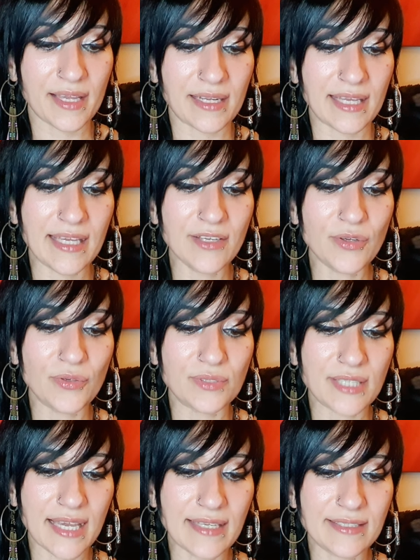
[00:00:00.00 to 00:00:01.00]
And he who
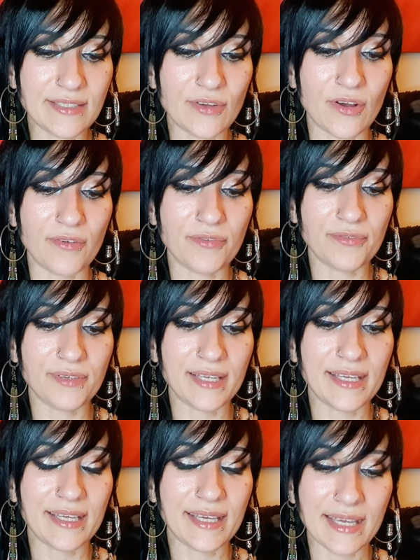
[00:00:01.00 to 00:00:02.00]
takes it off
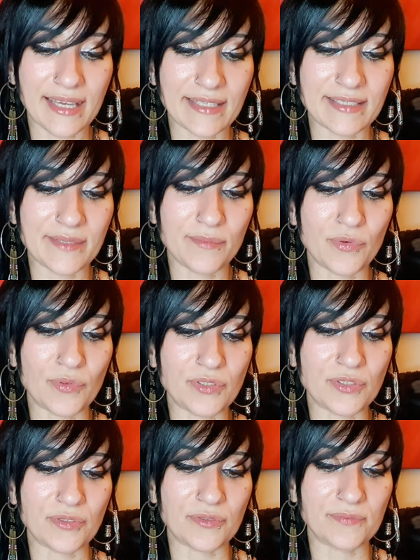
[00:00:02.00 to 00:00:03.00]
is
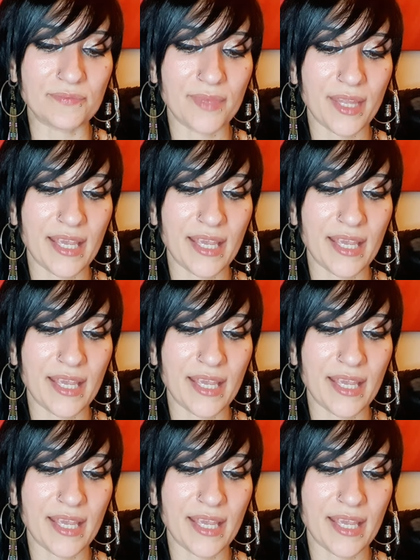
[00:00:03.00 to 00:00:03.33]
immortal.